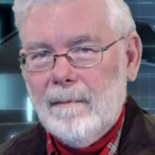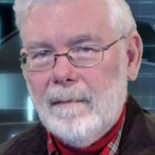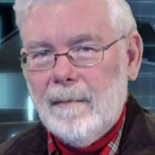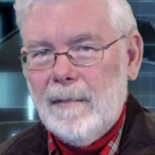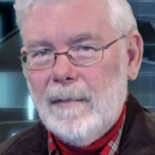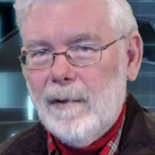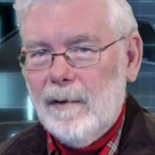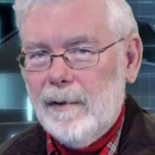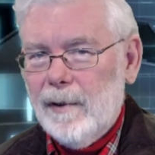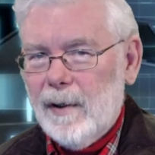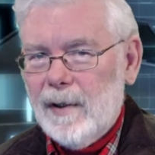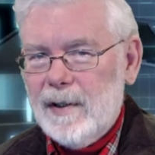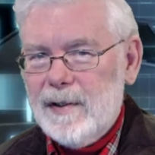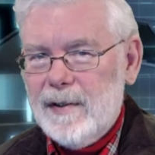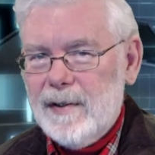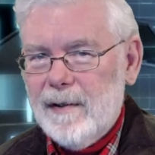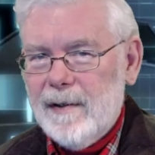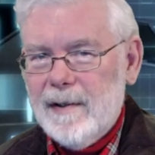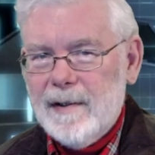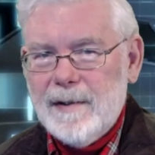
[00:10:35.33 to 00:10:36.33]
You'll notice
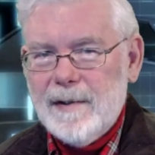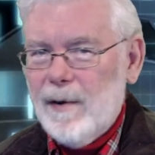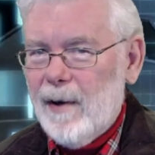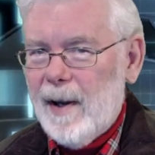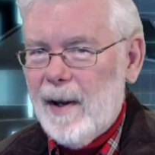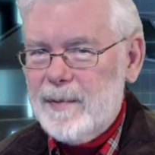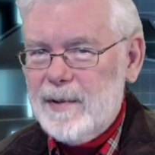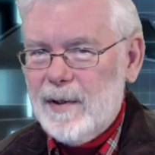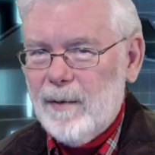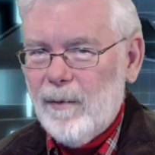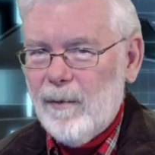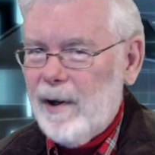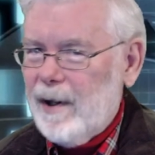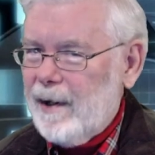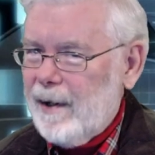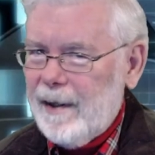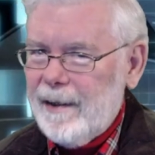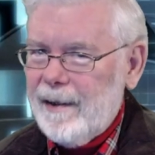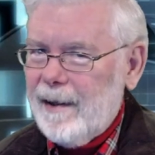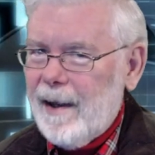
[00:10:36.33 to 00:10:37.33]
there is no option 1.
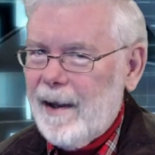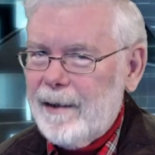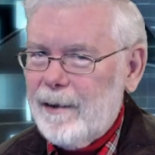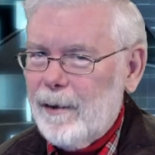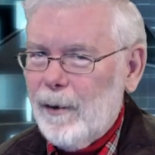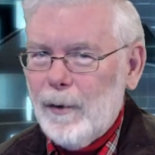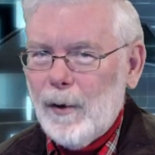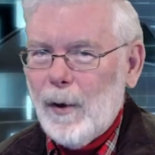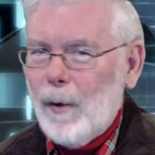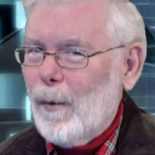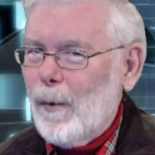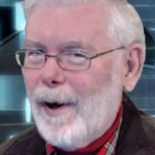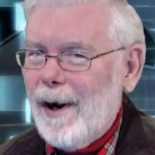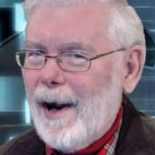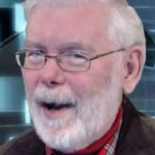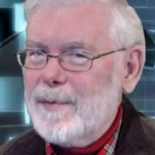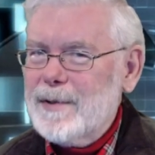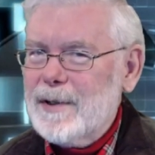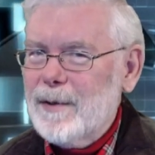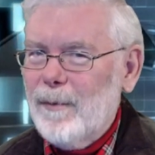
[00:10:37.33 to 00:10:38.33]
I don't know where
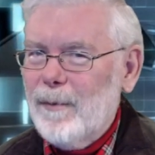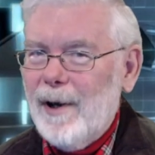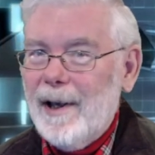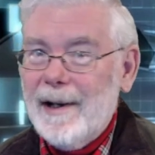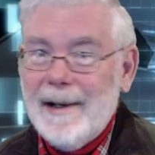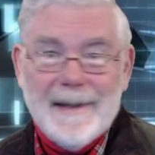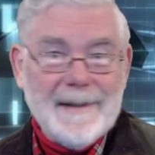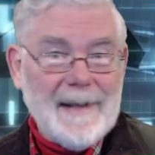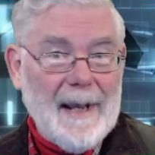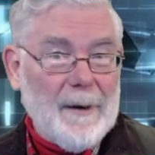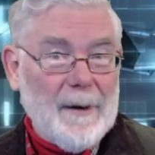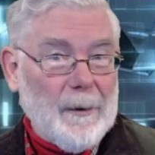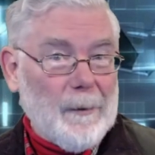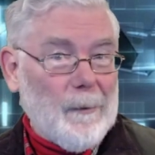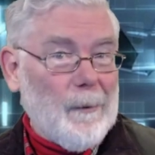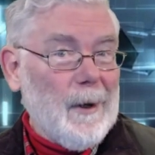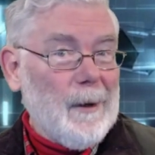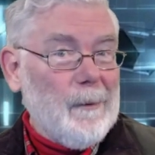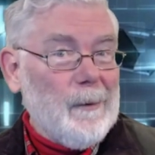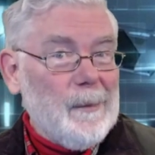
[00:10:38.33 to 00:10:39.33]
option 1 is. I don't know
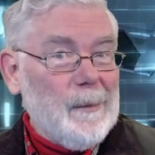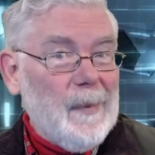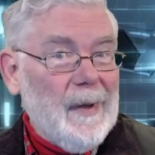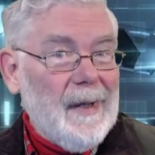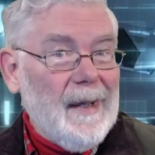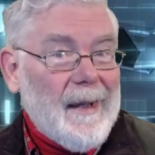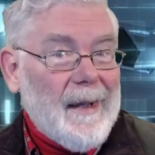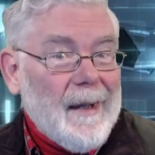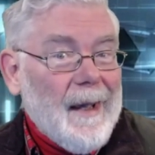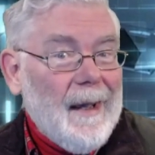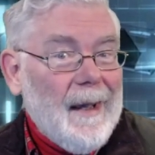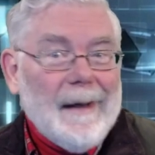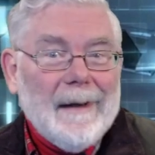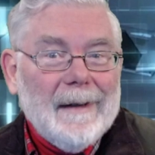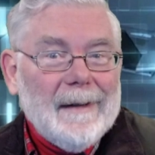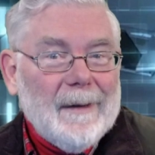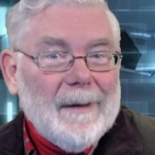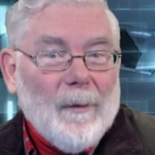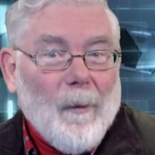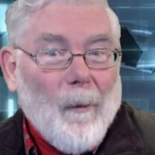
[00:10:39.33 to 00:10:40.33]
what it would be.
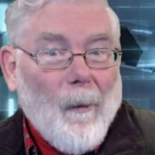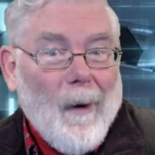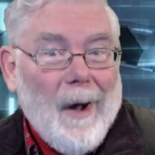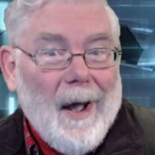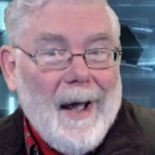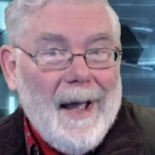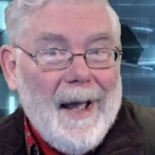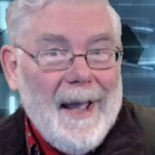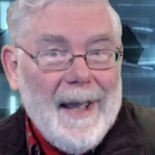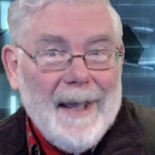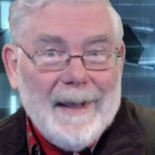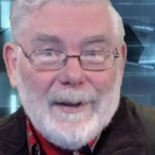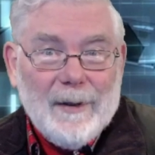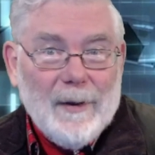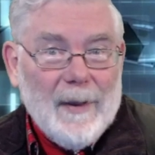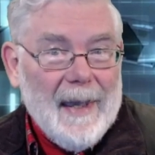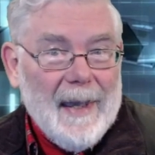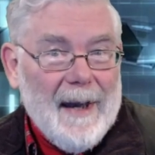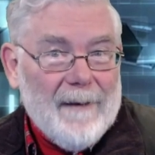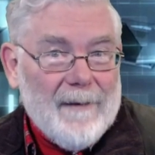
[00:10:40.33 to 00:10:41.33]
Why do
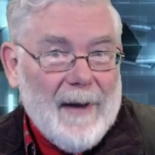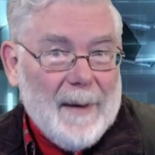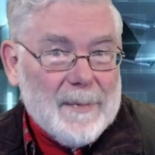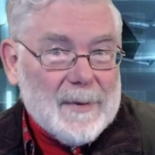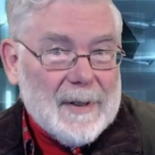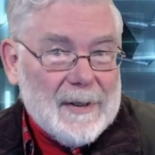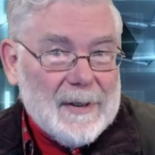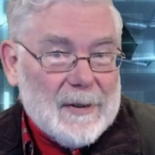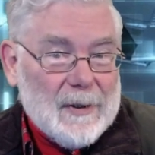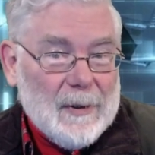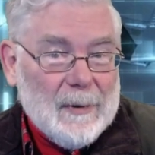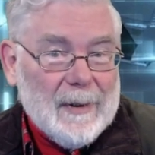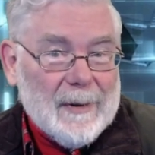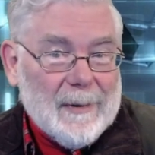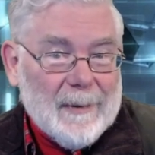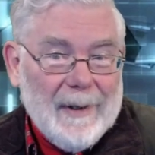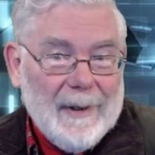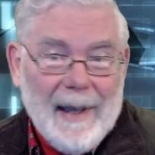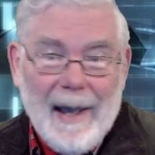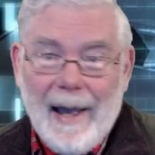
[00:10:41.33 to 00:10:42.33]
they have options 2 and
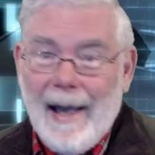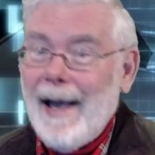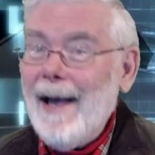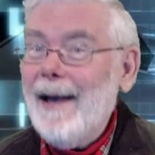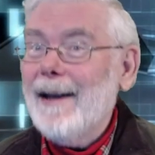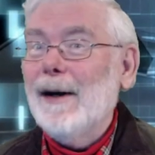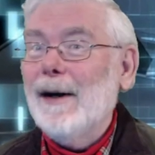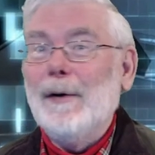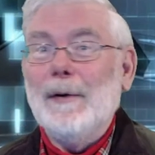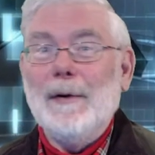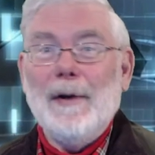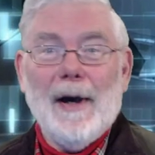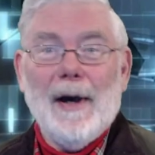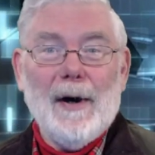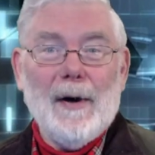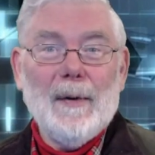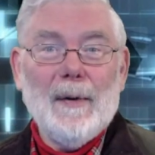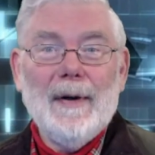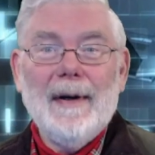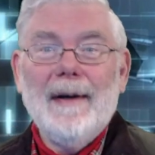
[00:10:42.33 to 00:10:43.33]
3? I don't
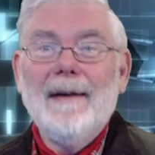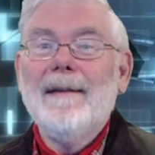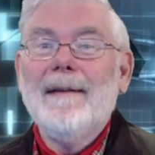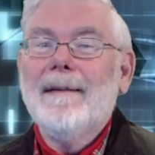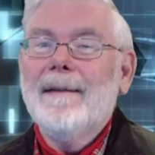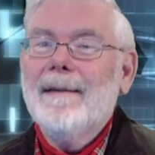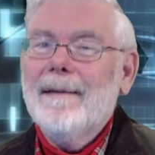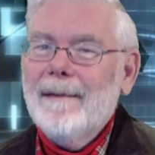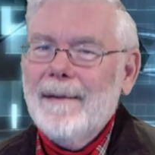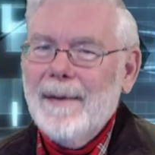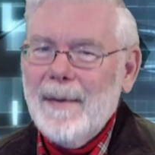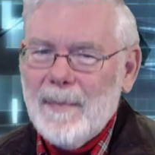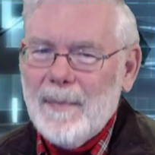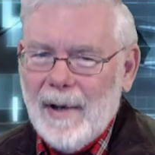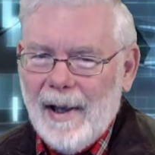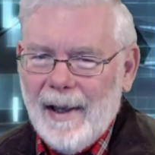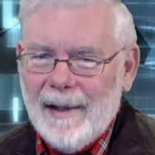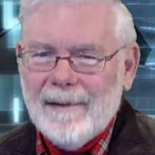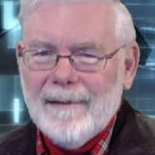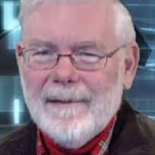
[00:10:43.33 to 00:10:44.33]
know. But